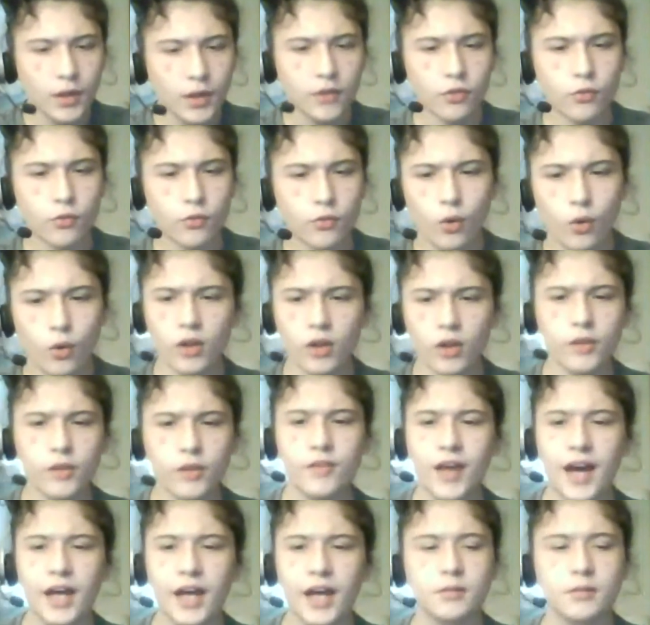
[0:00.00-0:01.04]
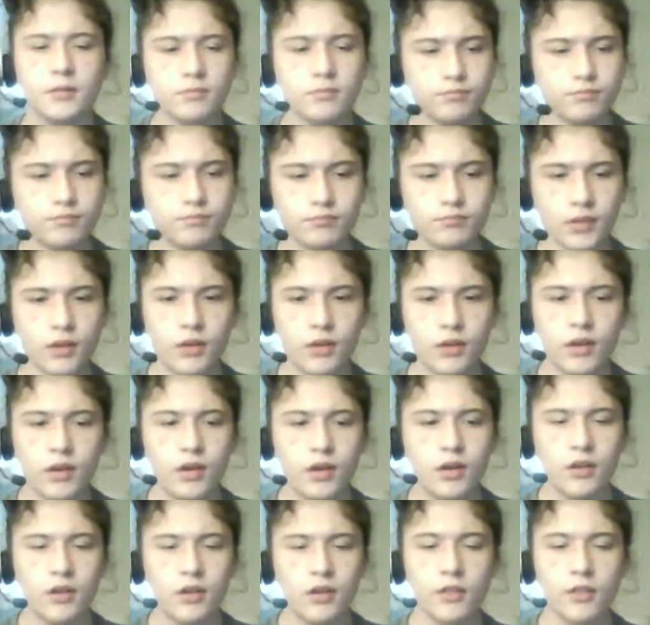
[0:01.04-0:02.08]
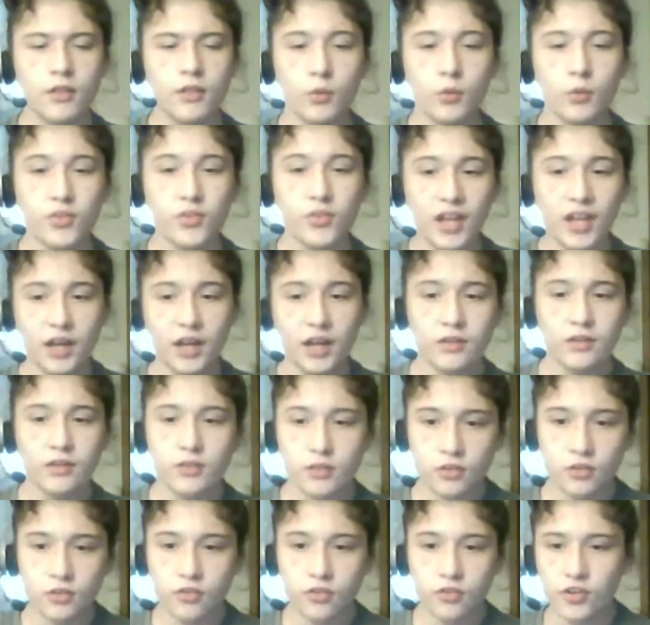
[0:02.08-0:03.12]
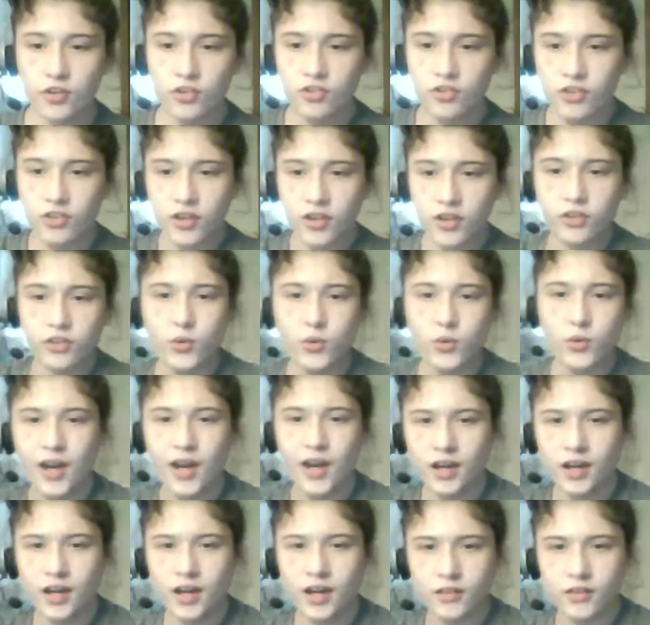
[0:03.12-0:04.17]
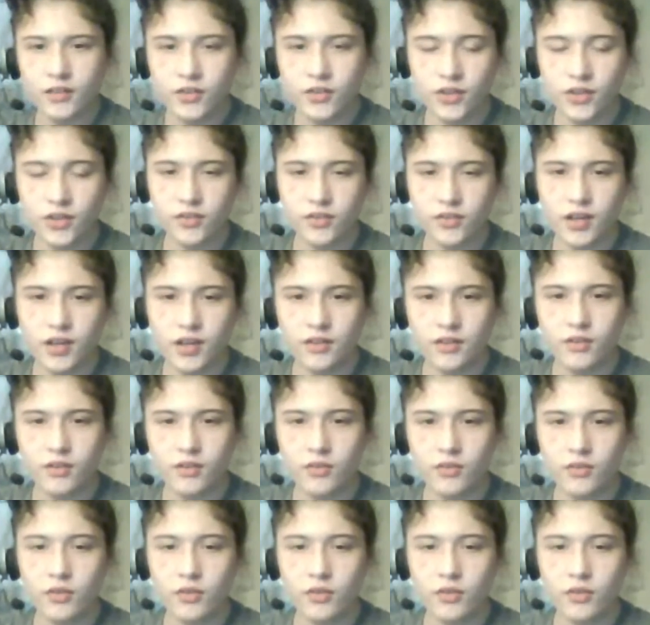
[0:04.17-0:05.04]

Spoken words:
through all of that, there was not such things that you had in 2010